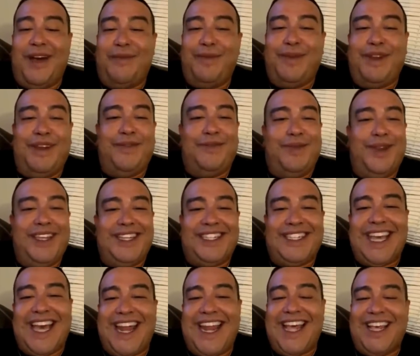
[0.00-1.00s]
I mean, big
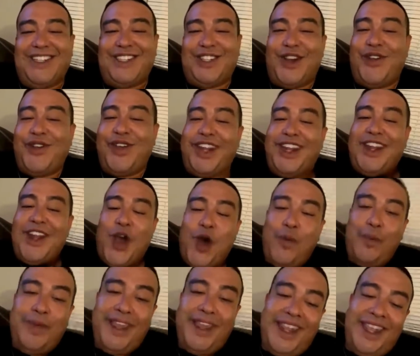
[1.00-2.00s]
shout outs already know
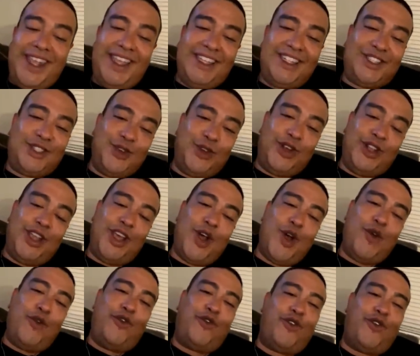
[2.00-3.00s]
Midi East
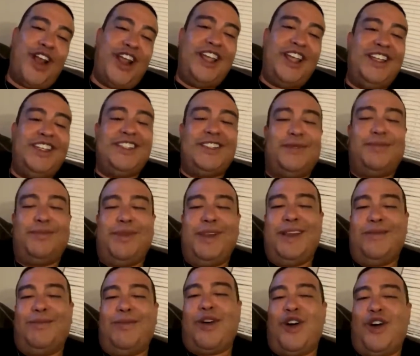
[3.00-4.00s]
Studio, Phrase, the
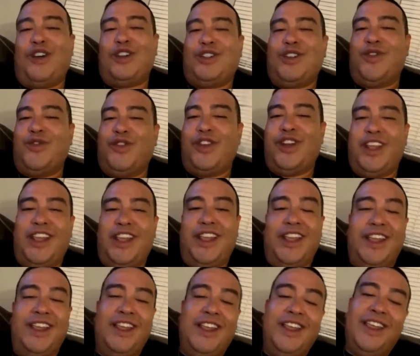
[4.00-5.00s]
big boss over
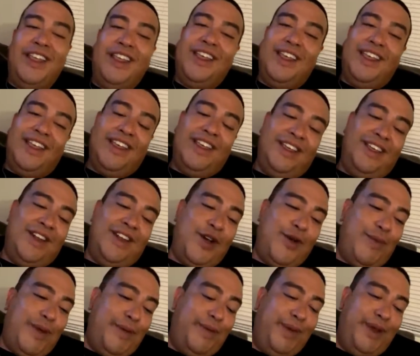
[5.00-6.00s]
there.
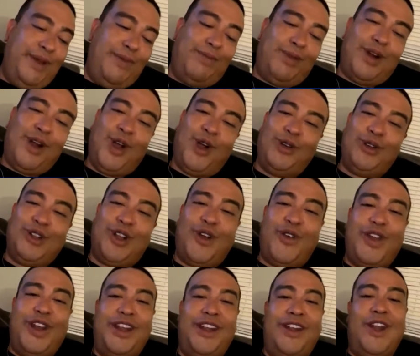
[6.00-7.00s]
My big bros
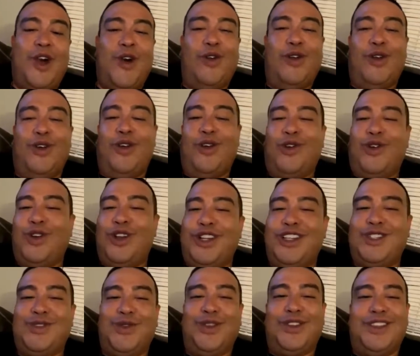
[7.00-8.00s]
already know Lil
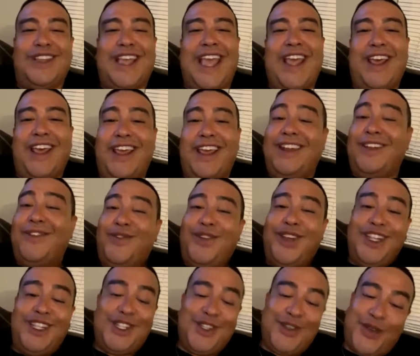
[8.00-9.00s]
Chris with the
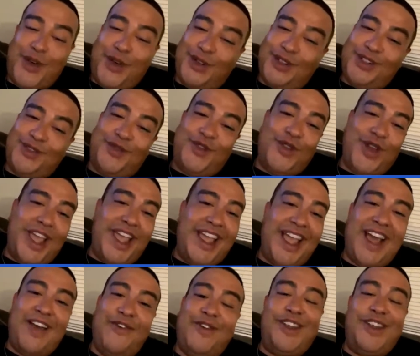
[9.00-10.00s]
visuals. If you ain't
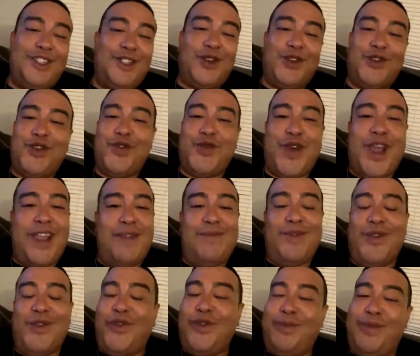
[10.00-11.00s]
got visual, you ain't
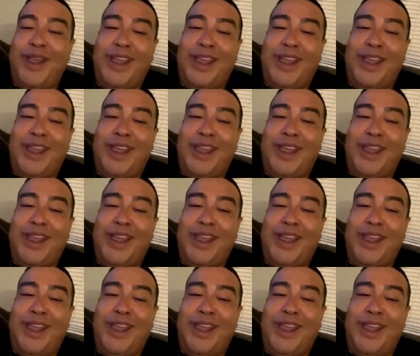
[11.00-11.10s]
moving,